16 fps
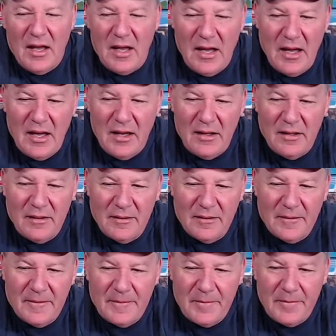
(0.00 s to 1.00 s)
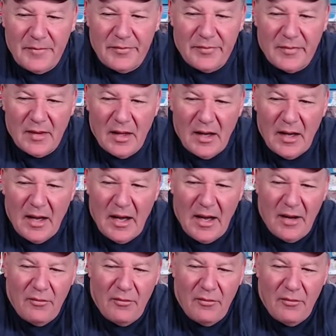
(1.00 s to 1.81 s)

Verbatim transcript: And I